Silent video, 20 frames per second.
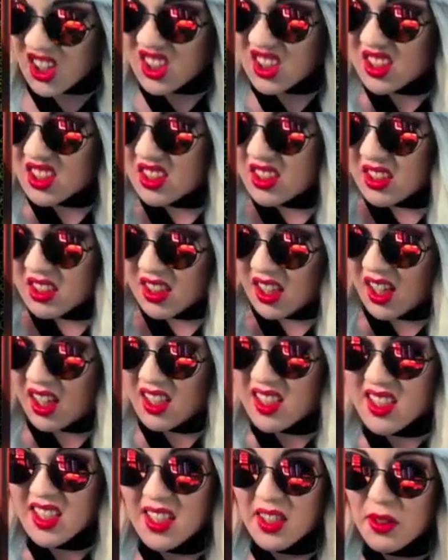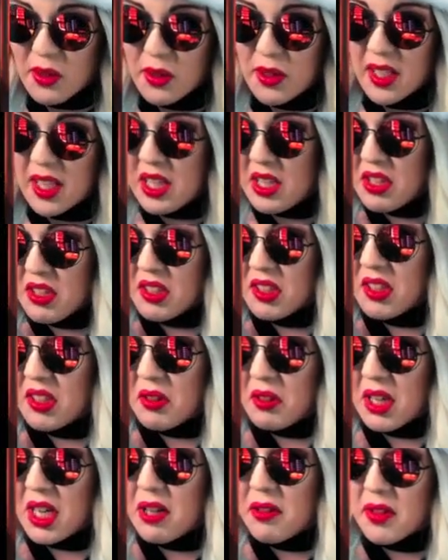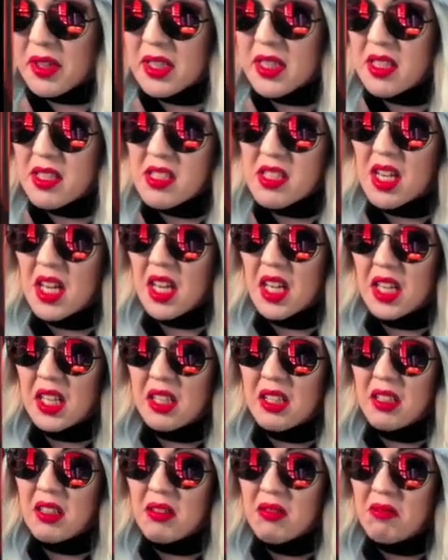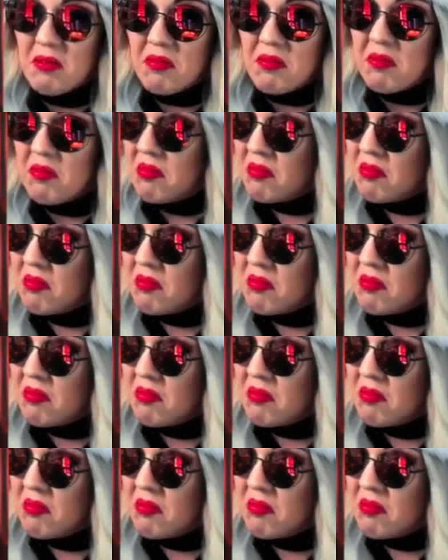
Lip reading: art, content creation, graphic design,